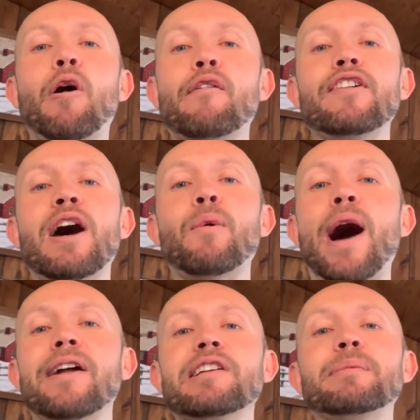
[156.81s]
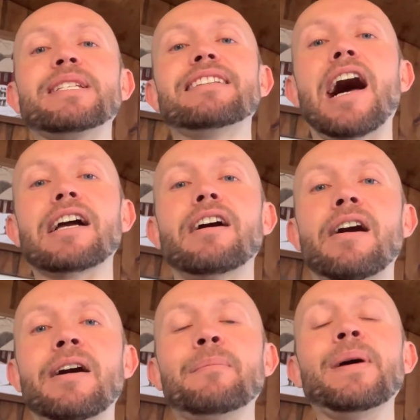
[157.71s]
over at
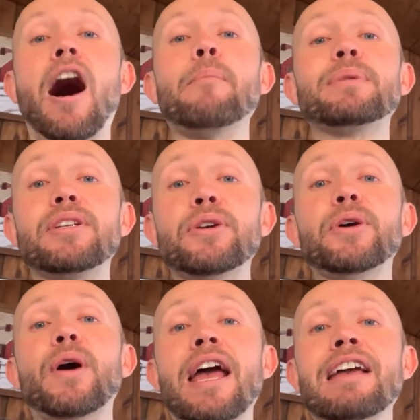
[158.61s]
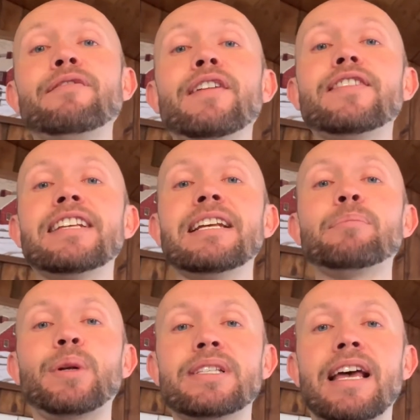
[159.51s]
wildlumens.com up to a
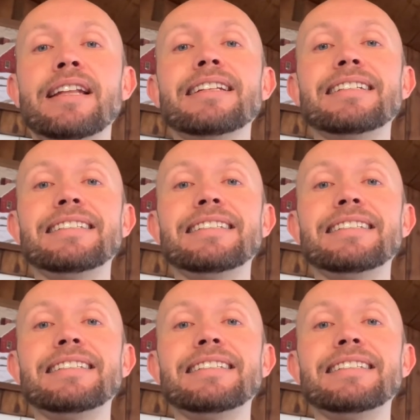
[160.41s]
15%